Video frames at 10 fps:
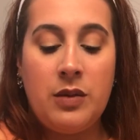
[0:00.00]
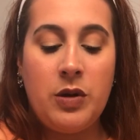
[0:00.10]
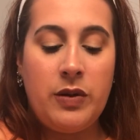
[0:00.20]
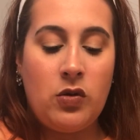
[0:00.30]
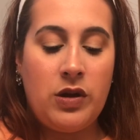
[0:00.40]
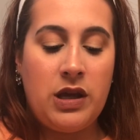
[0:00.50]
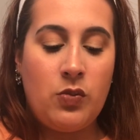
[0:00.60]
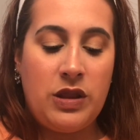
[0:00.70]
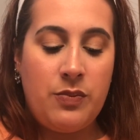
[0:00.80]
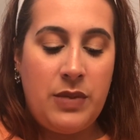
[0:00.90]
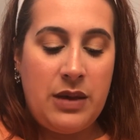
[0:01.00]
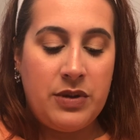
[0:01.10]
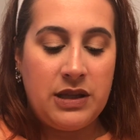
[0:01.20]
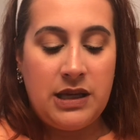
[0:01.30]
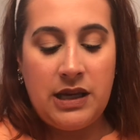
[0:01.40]
I'm going to be going in with
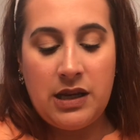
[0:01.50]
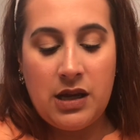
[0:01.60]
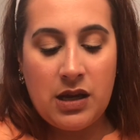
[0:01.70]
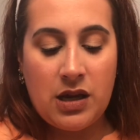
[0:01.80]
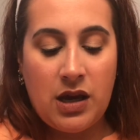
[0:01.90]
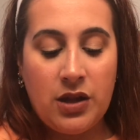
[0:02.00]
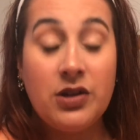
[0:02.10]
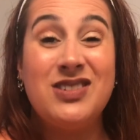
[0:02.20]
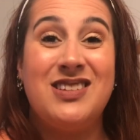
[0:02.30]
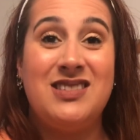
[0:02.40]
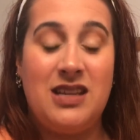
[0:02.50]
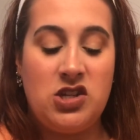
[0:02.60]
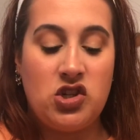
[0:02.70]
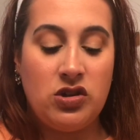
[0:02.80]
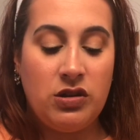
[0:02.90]
Maybelline Color
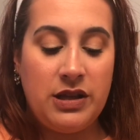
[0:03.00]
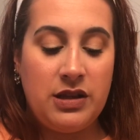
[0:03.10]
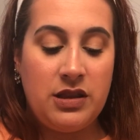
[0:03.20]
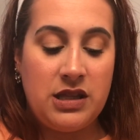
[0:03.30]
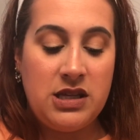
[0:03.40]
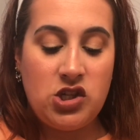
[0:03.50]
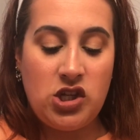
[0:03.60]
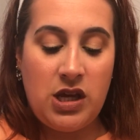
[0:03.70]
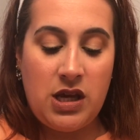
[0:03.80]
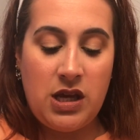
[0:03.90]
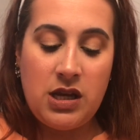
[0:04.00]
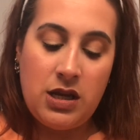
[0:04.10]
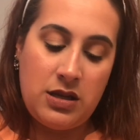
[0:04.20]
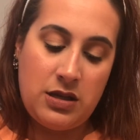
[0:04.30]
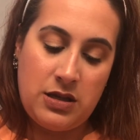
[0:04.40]
Sensational in the shade
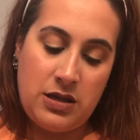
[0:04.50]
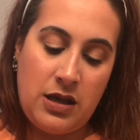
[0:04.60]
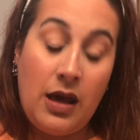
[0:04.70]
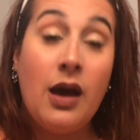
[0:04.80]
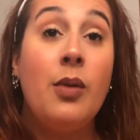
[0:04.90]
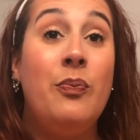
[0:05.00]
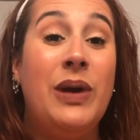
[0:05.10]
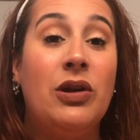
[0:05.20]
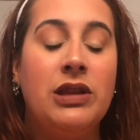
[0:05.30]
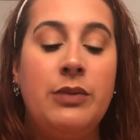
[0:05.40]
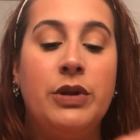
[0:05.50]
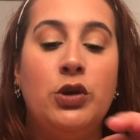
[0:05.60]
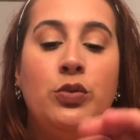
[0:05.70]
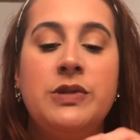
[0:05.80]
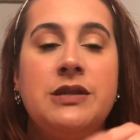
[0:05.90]
Barely
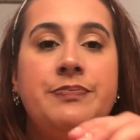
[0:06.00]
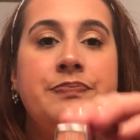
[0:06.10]
Bloomed.